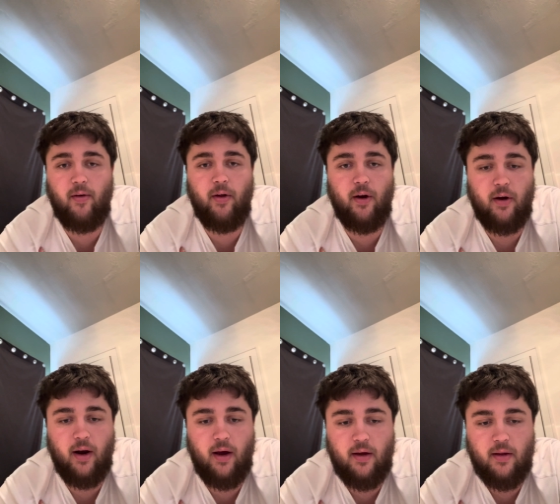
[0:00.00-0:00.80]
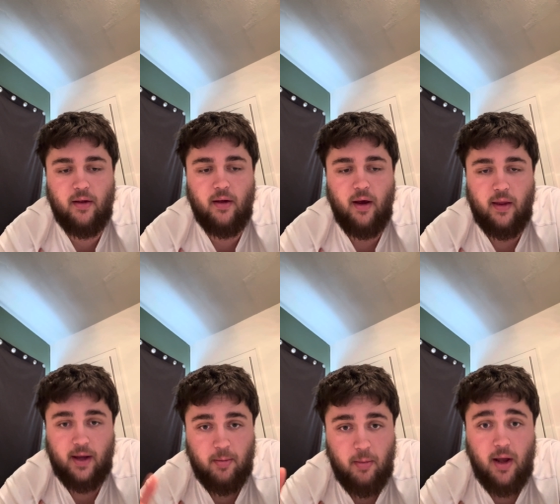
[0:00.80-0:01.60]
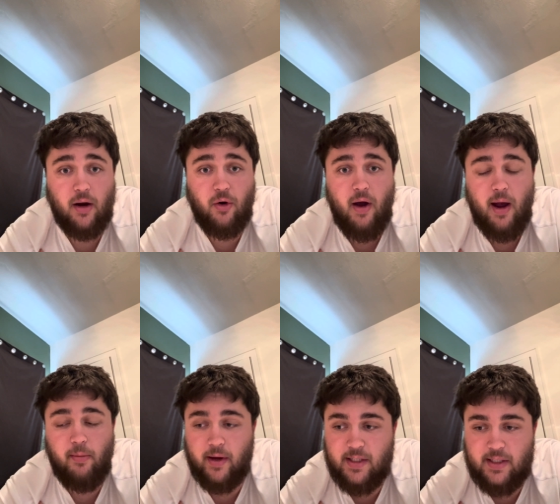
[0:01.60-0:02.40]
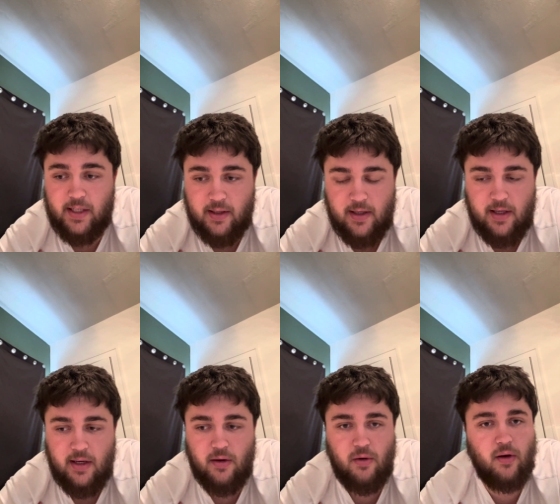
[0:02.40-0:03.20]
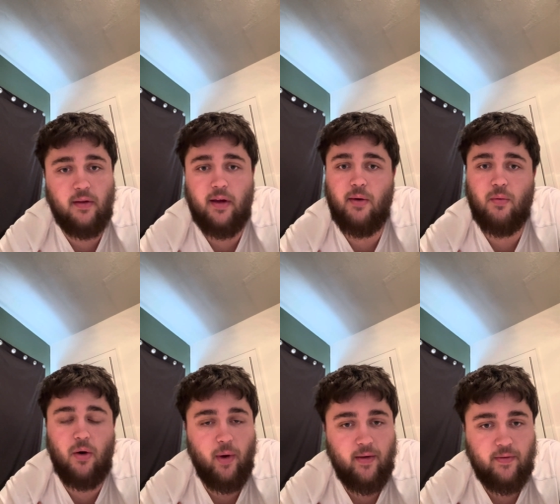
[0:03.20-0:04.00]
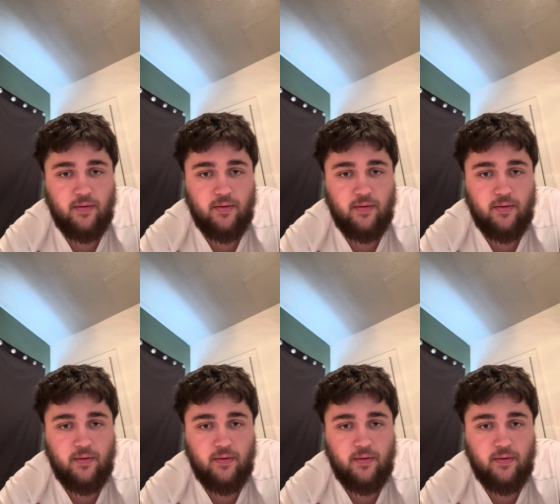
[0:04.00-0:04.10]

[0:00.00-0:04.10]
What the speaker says: And they commit a crime like stealing, or they run away,